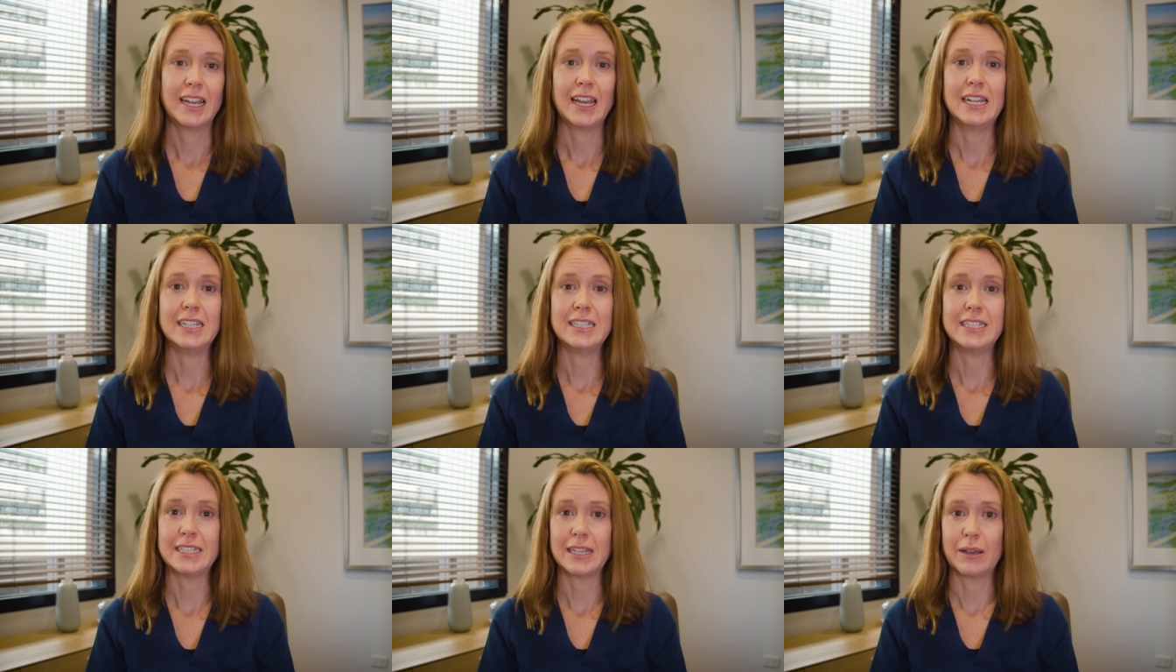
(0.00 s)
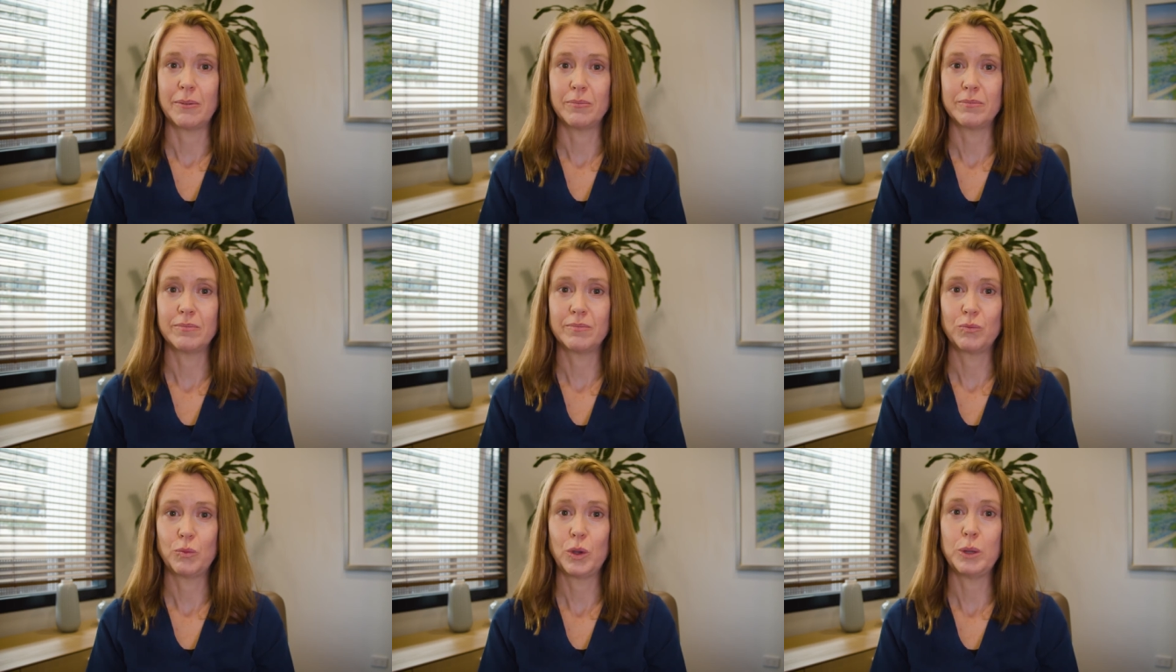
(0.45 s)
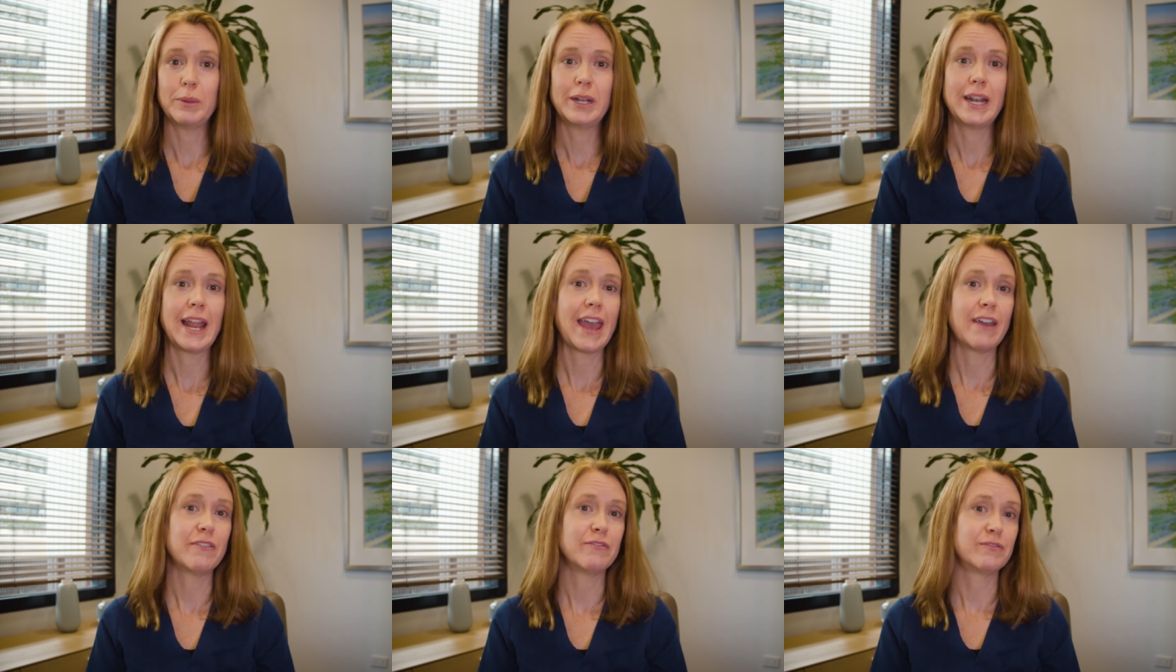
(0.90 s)
and some
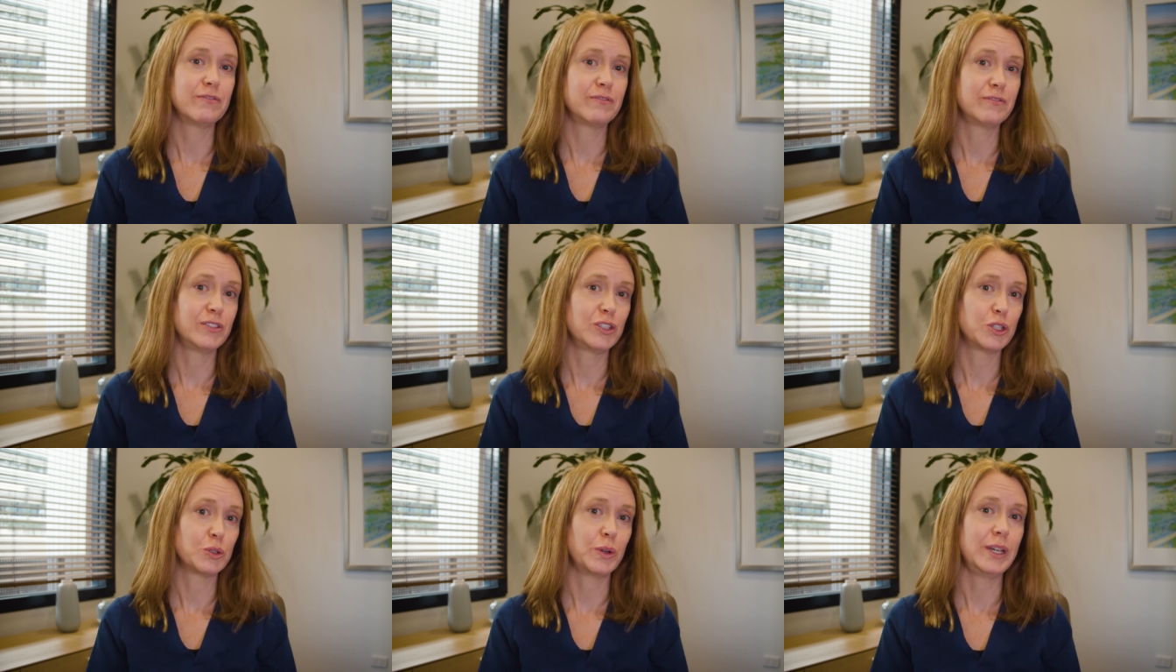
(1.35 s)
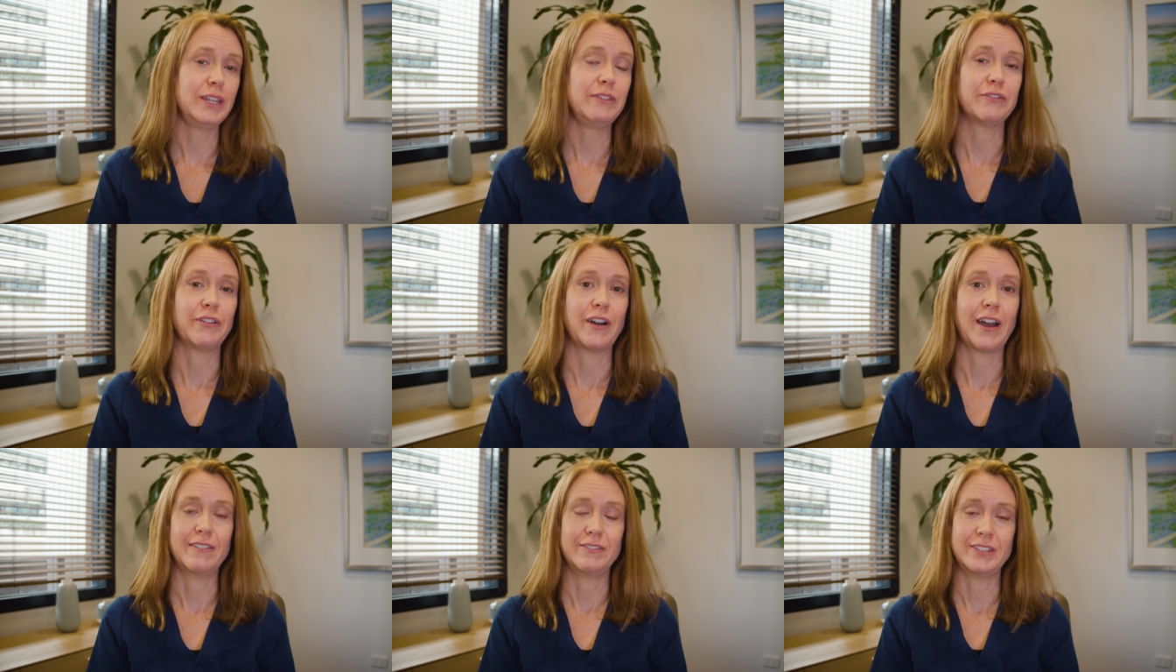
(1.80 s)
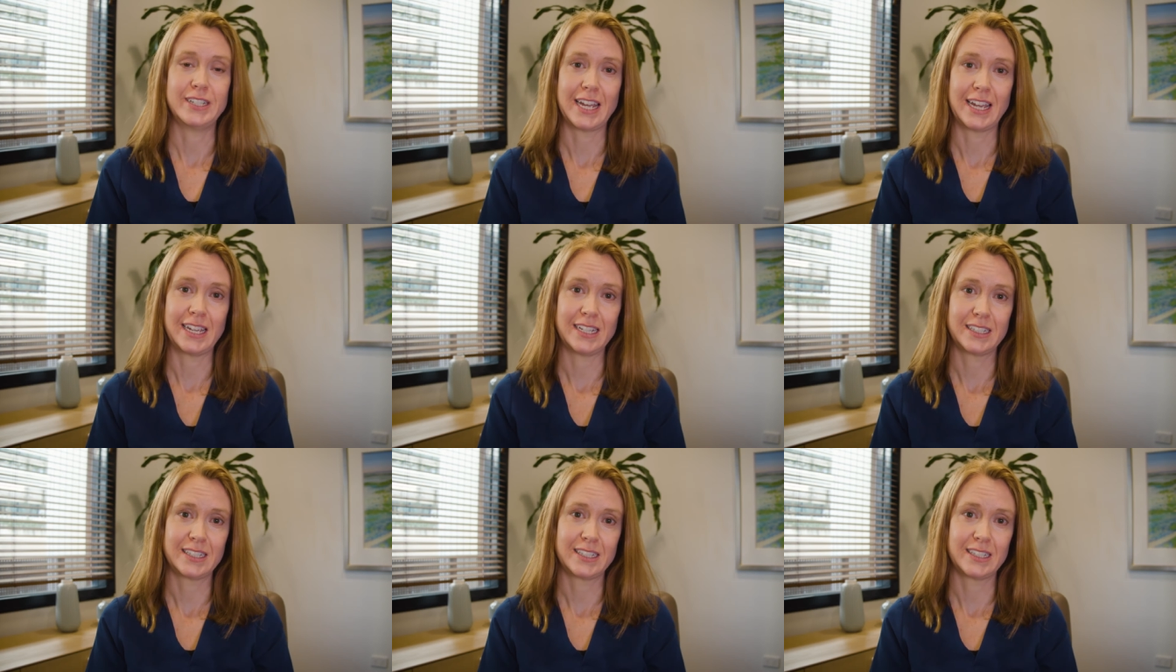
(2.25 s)
women have 25
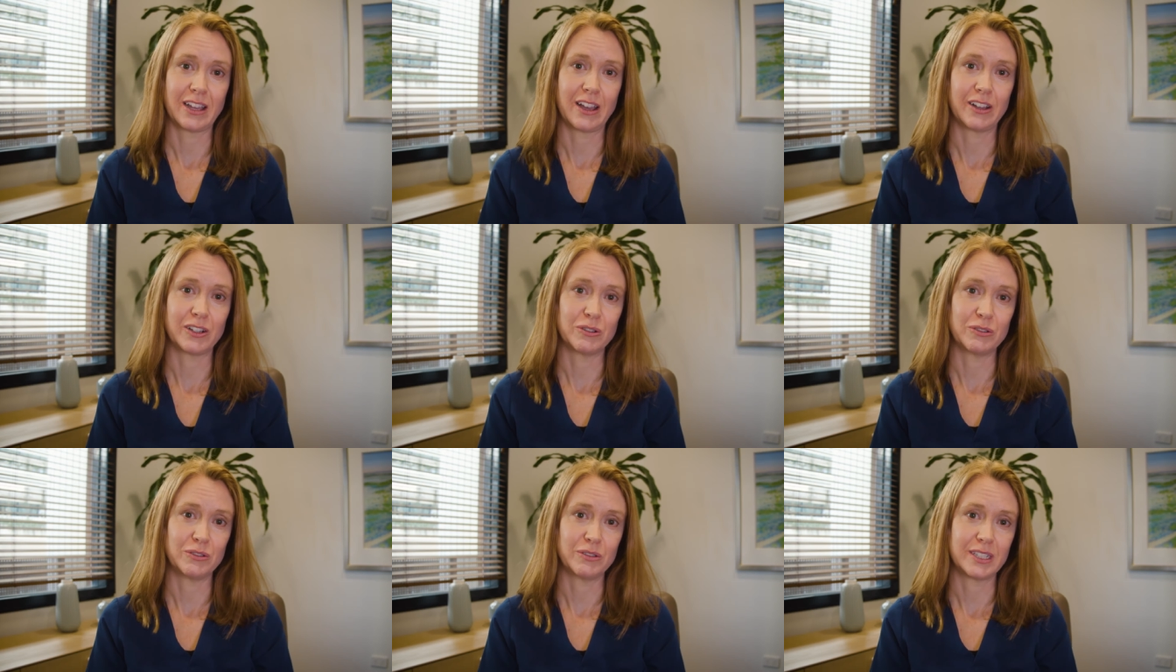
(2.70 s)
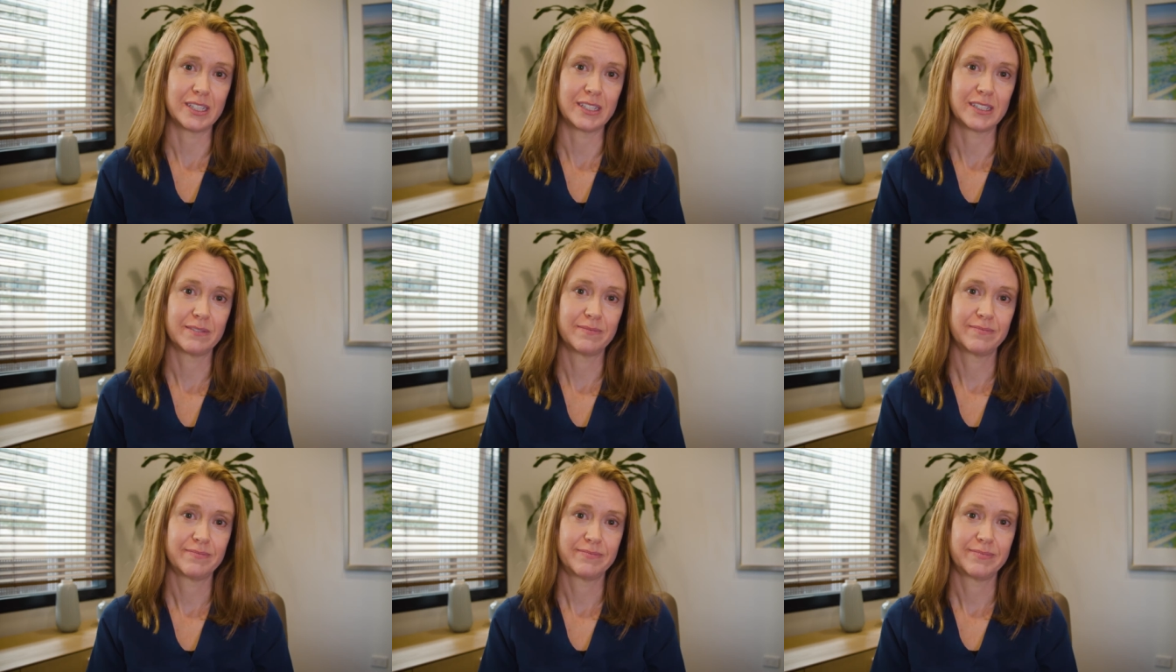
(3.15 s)
days cycles.